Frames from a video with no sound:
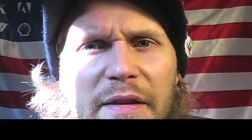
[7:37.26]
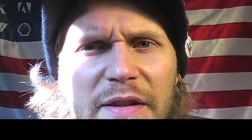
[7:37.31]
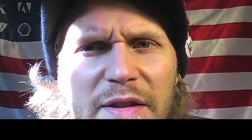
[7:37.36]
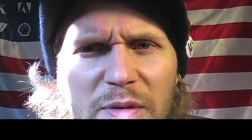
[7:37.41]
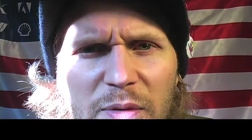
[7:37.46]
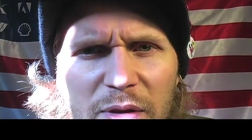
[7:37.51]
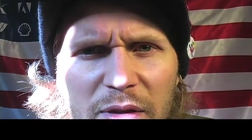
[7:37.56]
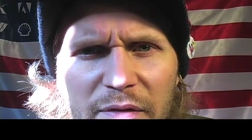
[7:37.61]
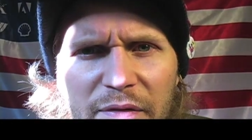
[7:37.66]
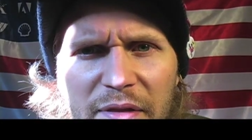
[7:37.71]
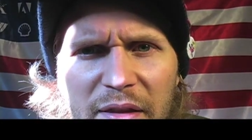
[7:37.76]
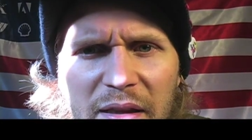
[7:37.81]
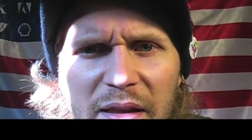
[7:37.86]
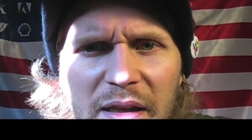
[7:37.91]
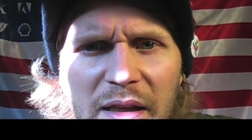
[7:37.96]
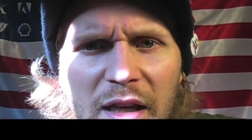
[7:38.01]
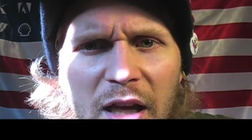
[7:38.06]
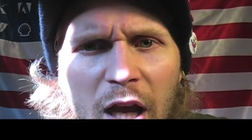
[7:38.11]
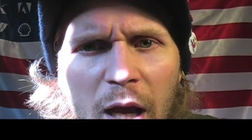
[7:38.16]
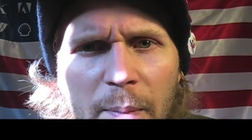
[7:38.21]
sort of
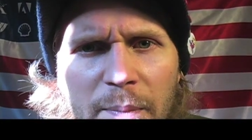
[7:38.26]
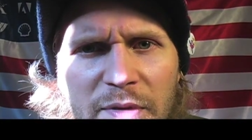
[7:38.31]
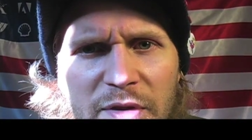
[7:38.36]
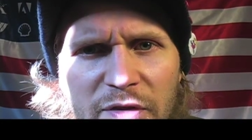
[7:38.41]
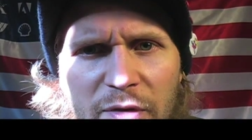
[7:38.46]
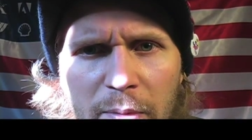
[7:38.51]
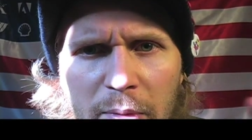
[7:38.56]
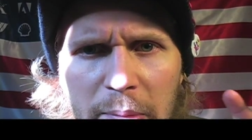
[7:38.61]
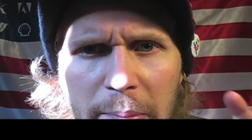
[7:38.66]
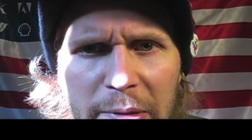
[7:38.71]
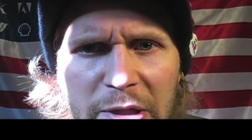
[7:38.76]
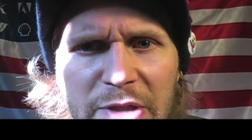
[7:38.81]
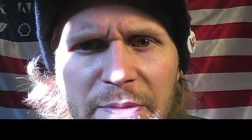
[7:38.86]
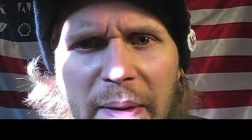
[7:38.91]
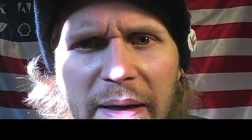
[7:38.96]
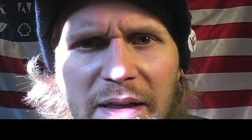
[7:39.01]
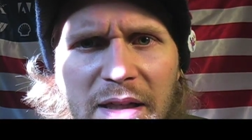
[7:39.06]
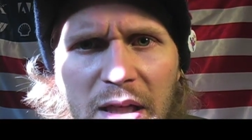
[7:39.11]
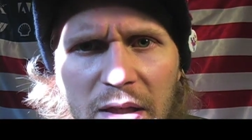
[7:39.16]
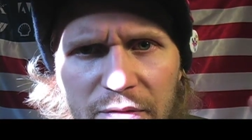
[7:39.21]
thinking comes from a
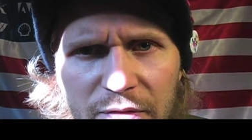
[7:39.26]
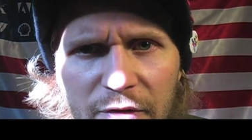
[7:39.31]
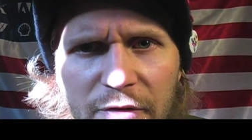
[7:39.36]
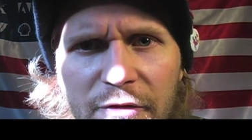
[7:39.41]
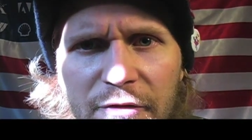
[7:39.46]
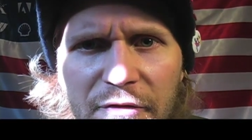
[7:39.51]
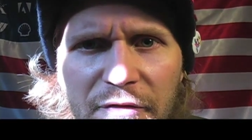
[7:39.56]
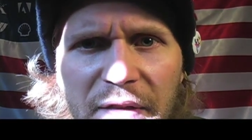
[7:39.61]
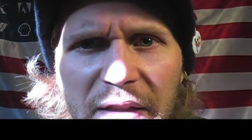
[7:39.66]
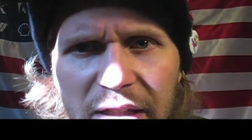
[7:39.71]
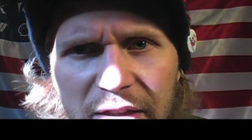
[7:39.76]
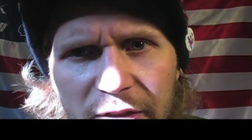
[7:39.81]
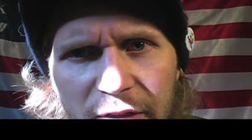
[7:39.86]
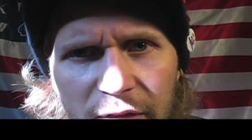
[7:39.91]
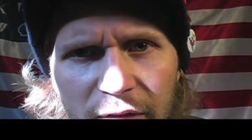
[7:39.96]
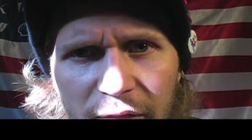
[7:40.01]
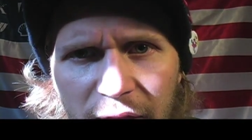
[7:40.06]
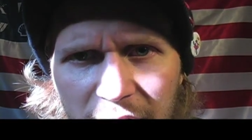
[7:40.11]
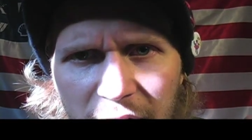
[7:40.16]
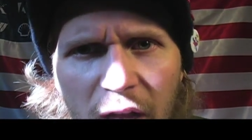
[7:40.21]
perspective of
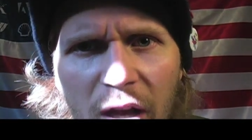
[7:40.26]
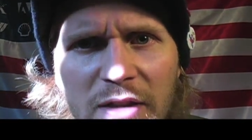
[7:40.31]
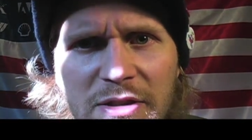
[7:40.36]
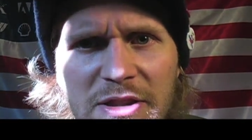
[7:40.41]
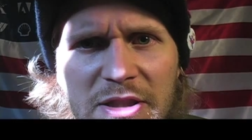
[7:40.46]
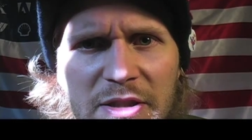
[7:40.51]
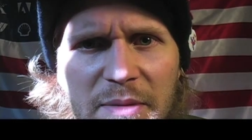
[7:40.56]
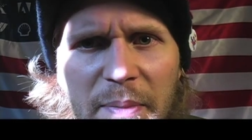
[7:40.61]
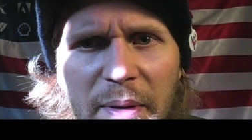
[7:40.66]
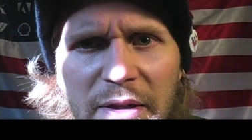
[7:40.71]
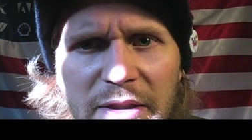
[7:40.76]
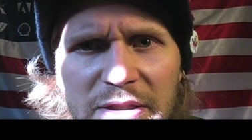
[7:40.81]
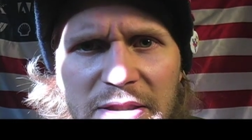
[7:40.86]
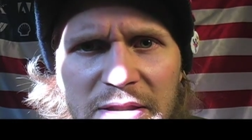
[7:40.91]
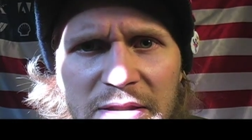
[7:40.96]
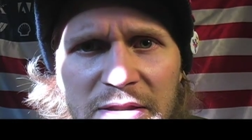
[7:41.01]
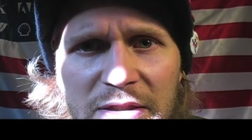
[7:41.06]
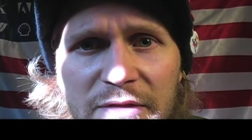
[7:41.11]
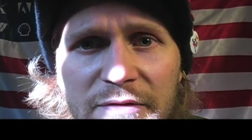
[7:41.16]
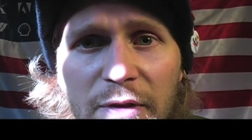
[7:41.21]
fear that causes a
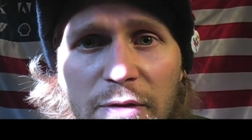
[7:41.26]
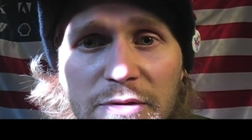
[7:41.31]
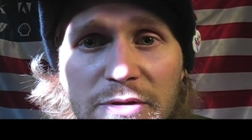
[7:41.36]
person to vote